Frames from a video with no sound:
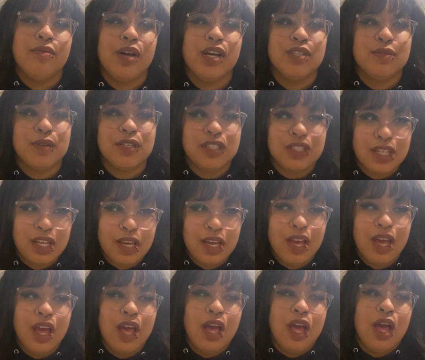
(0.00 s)
especially
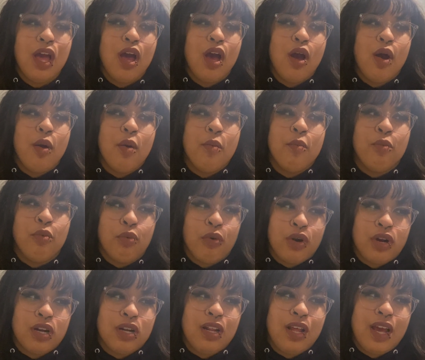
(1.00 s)

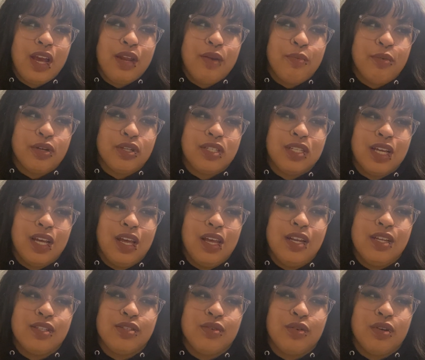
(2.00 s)
borderline personality
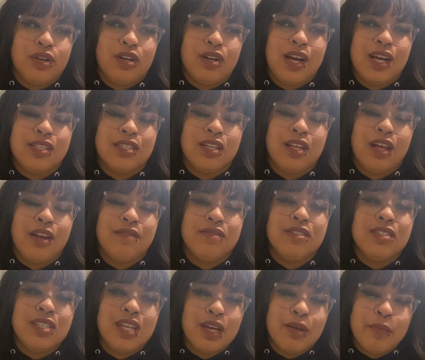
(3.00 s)
disorder has a lot of
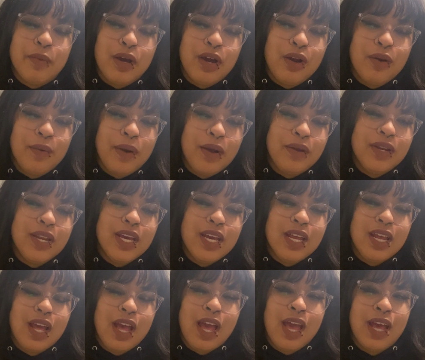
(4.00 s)
stigma around it,
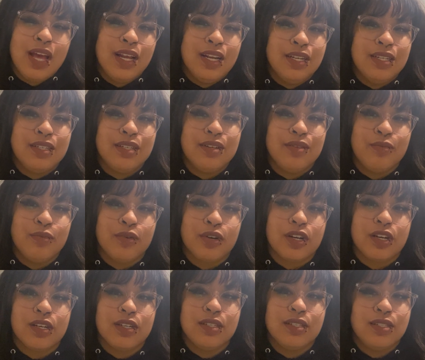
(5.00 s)
and
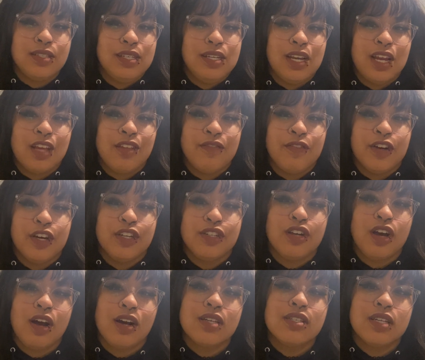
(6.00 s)
we're seen as very
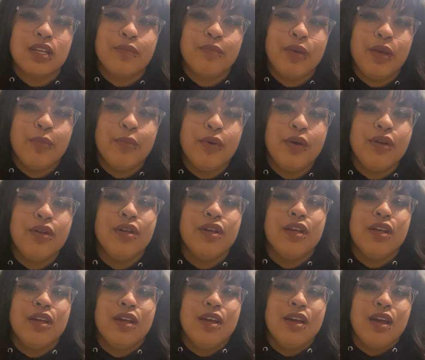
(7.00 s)
toxic people.
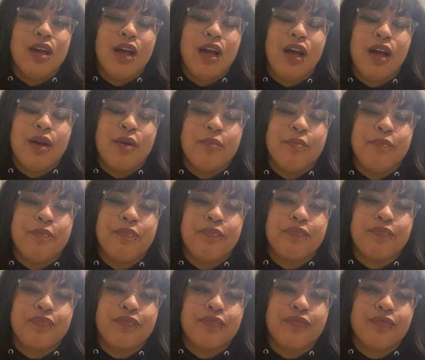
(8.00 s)

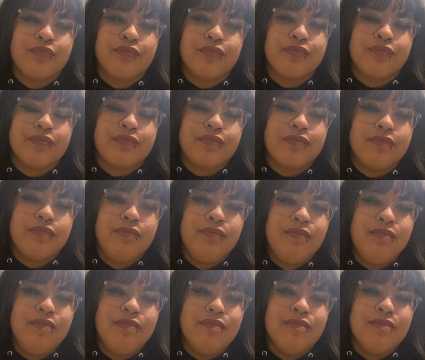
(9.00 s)

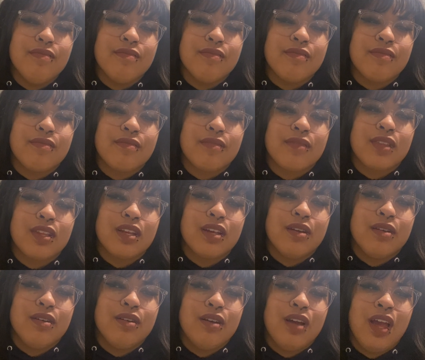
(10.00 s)

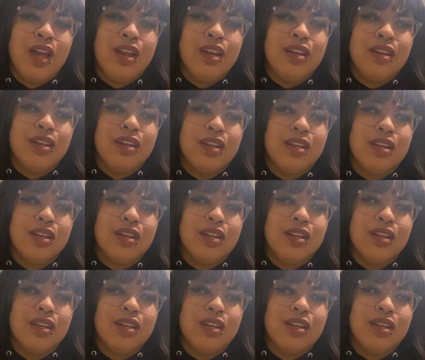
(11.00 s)
And